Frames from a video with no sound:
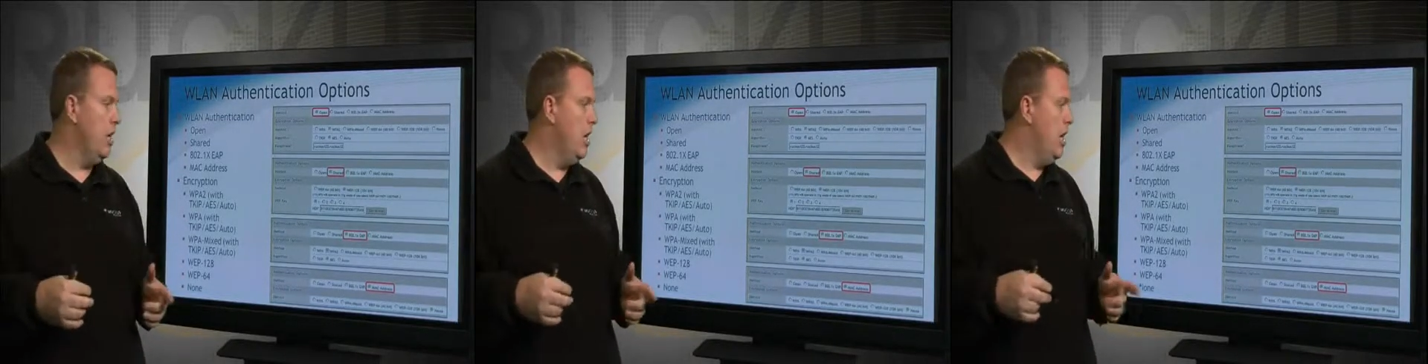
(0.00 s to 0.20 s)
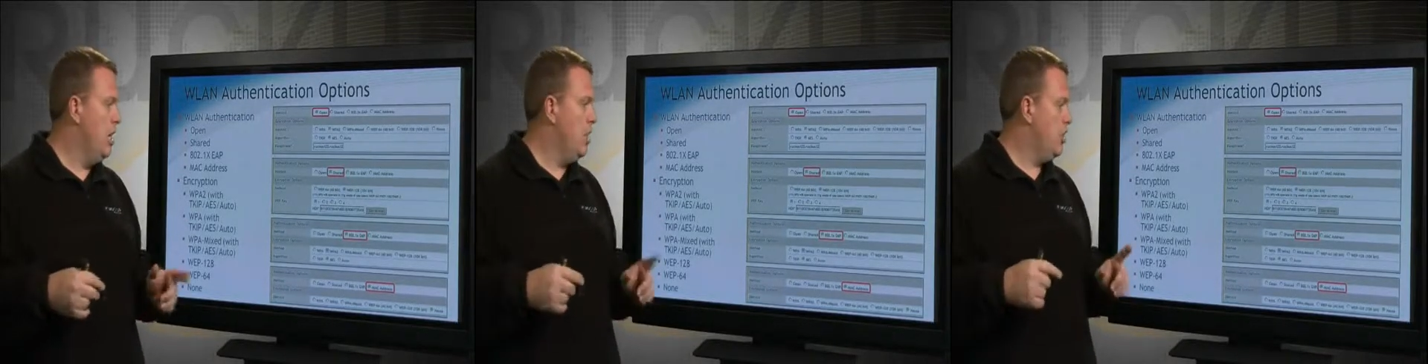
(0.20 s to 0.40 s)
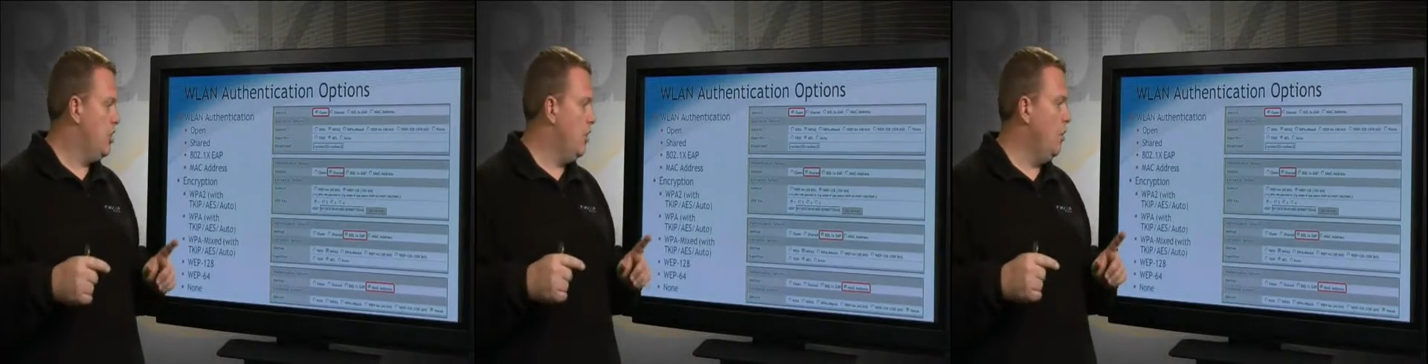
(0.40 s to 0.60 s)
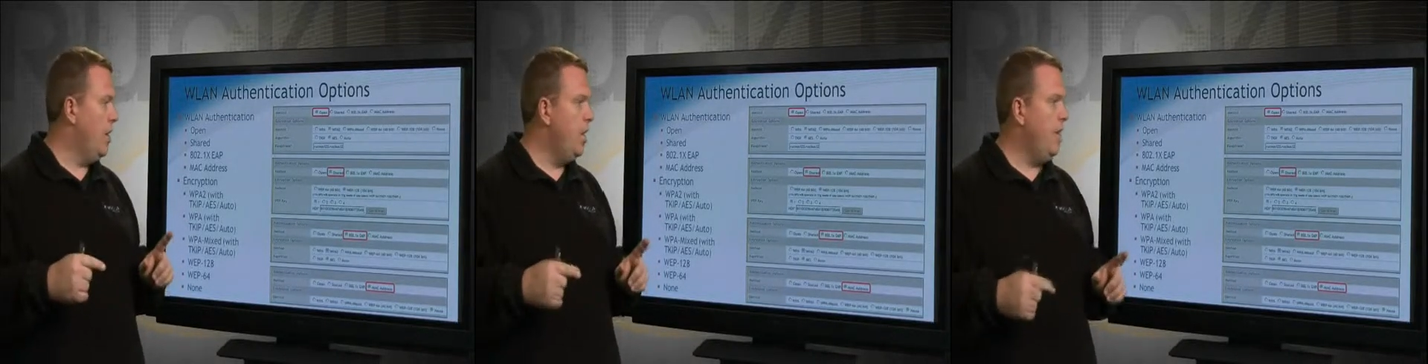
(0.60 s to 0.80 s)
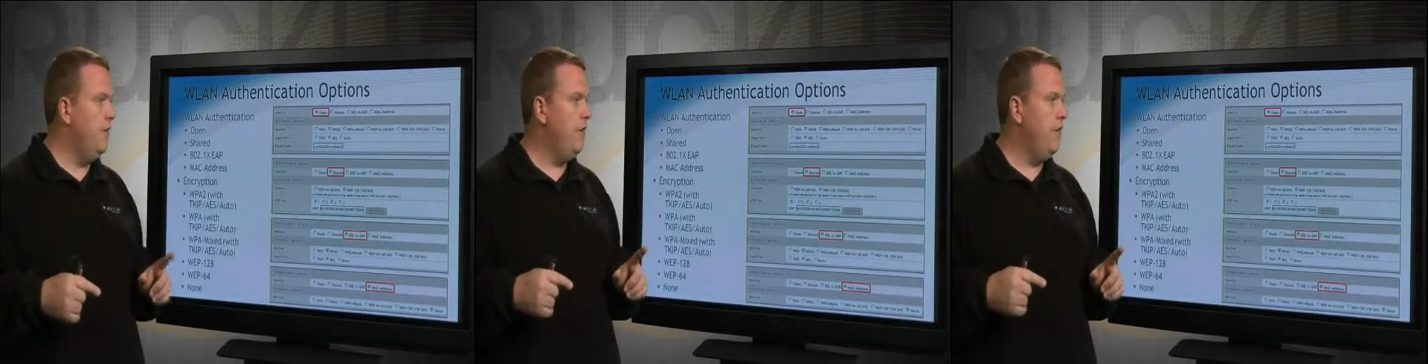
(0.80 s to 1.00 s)
So
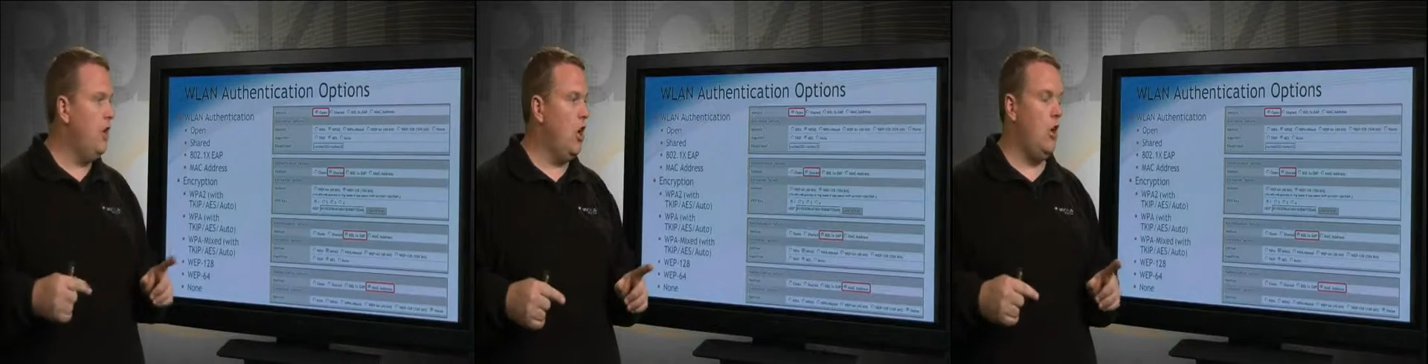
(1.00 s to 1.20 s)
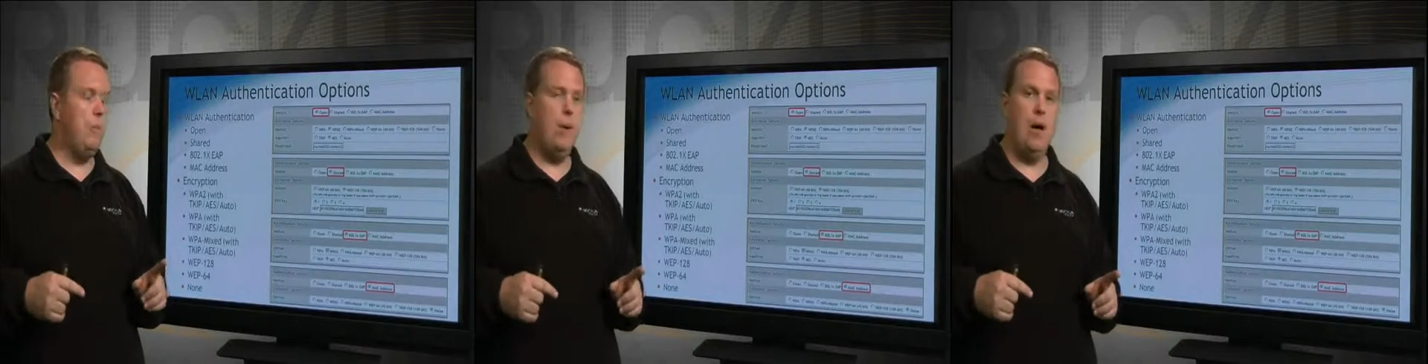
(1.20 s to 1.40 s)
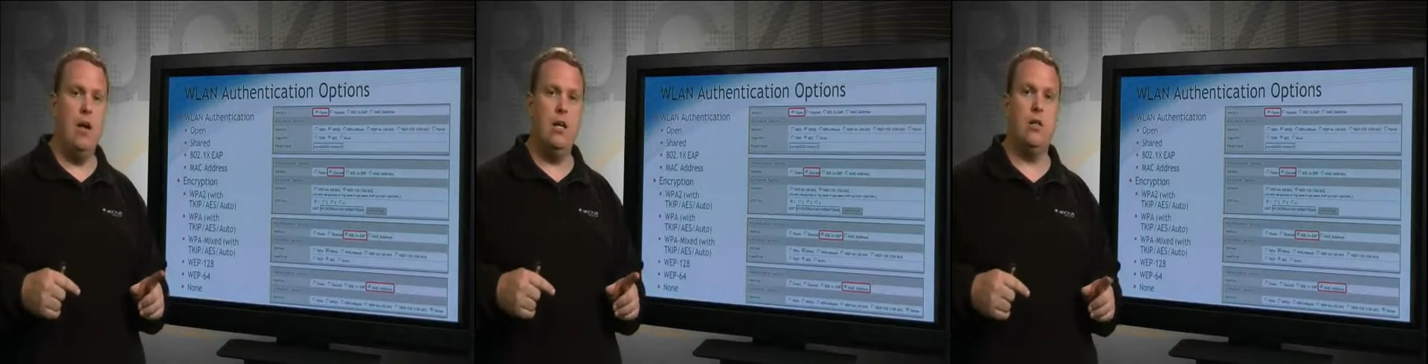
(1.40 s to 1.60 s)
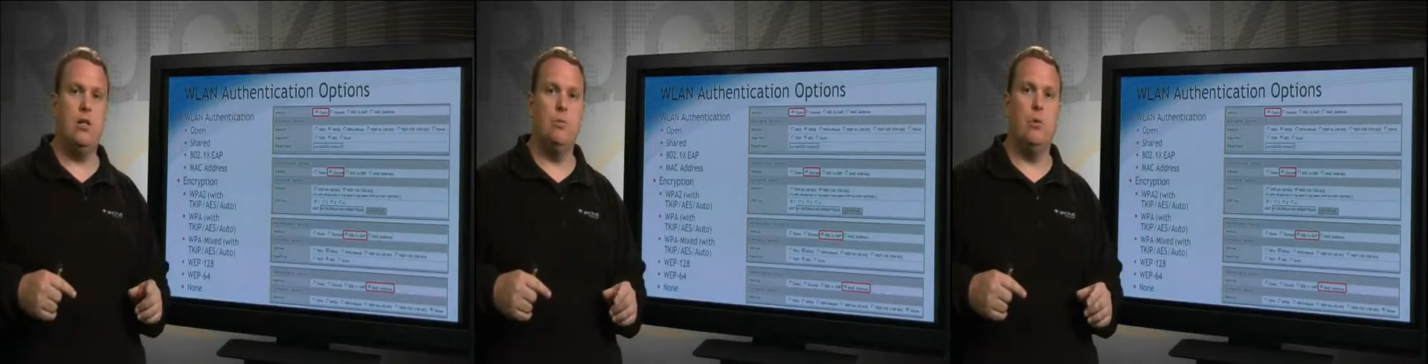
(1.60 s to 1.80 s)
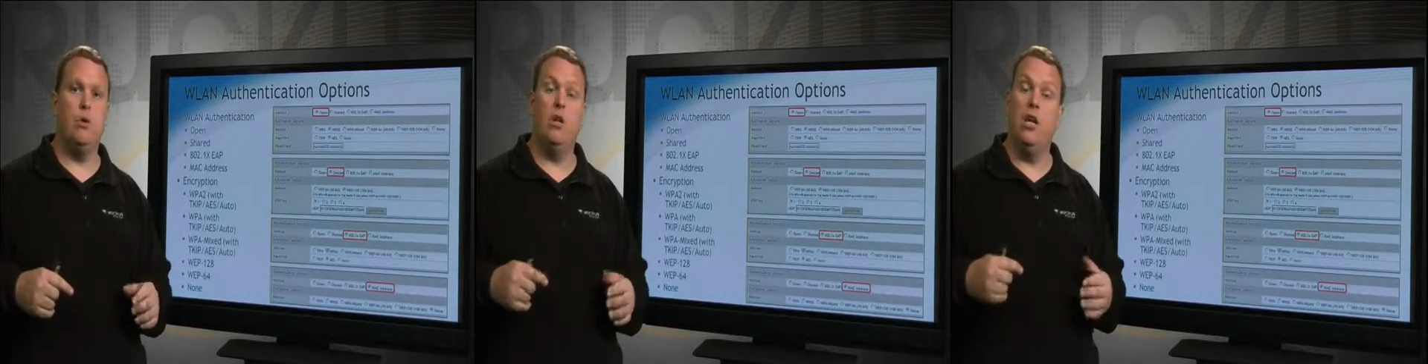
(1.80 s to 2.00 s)
if at all
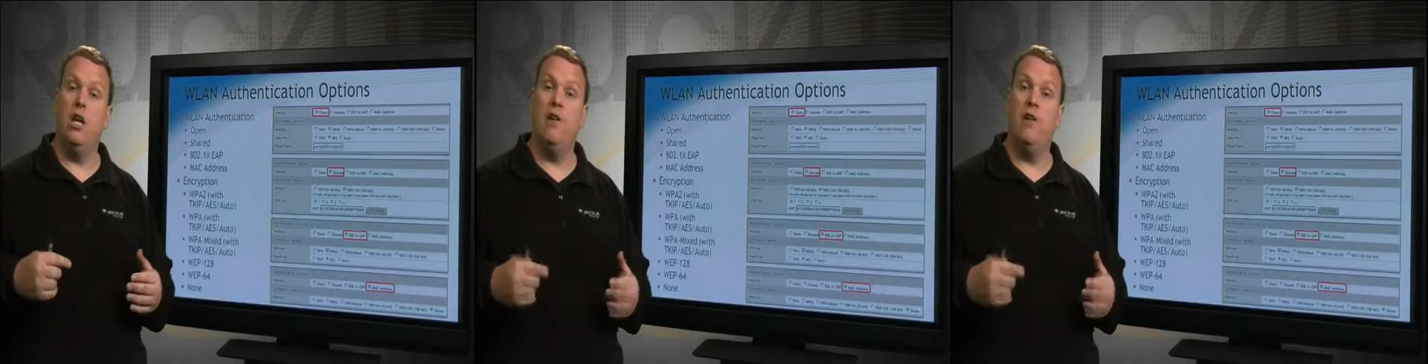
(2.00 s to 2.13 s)
possible, if